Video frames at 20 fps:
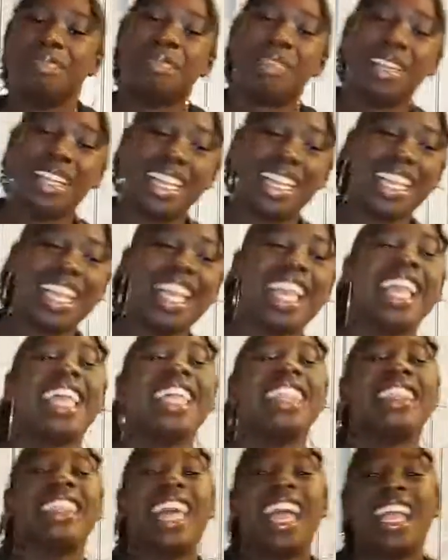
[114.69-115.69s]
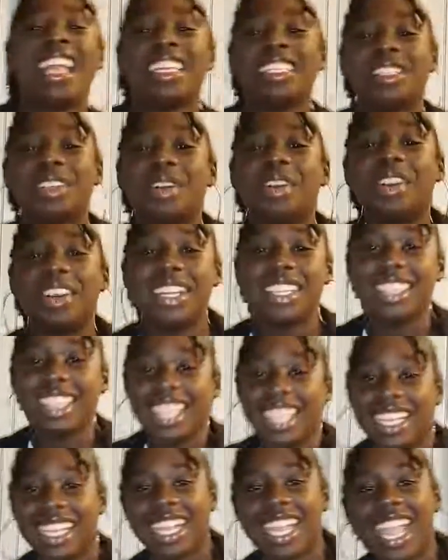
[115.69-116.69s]
But that is on
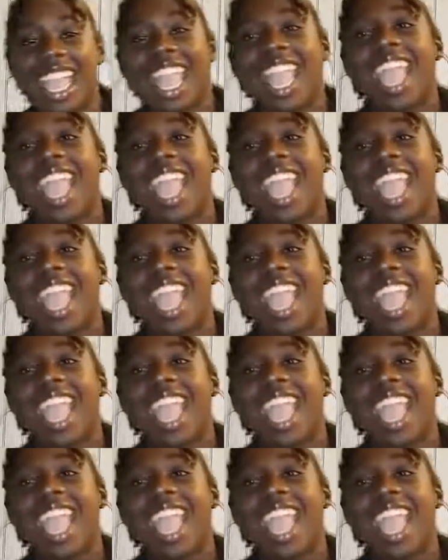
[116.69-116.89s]
there.